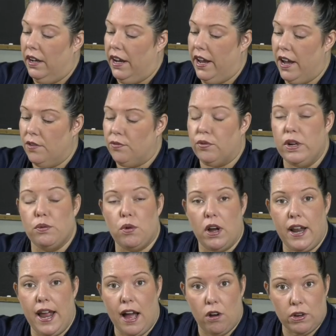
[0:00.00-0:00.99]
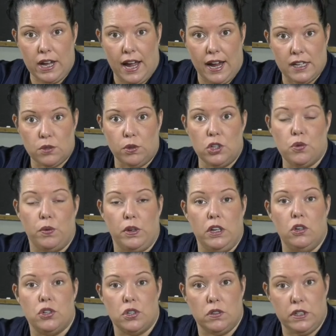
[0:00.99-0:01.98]
If we run out, guys, which we
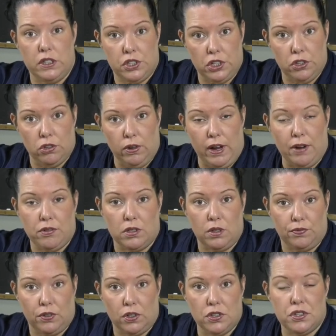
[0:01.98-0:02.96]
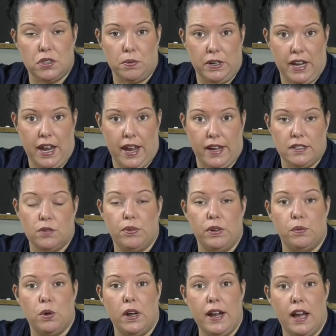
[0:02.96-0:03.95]
usually do after the first 3 days, if
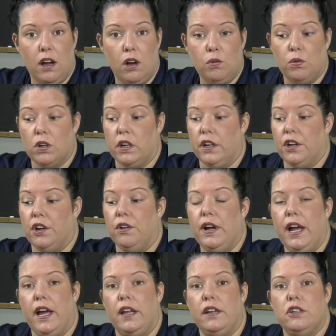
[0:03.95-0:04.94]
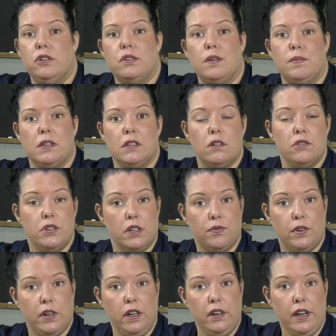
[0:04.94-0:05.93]
we run out, we're going to go ahead and do something a little
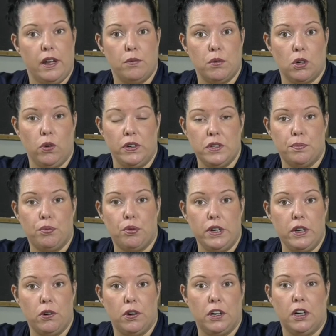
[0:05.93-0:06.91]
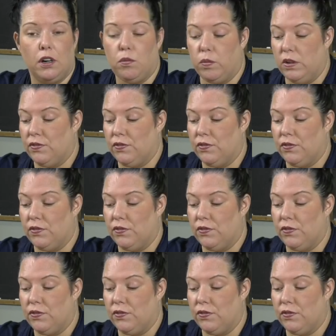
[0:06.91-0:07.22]
different, and we're going to pre-order.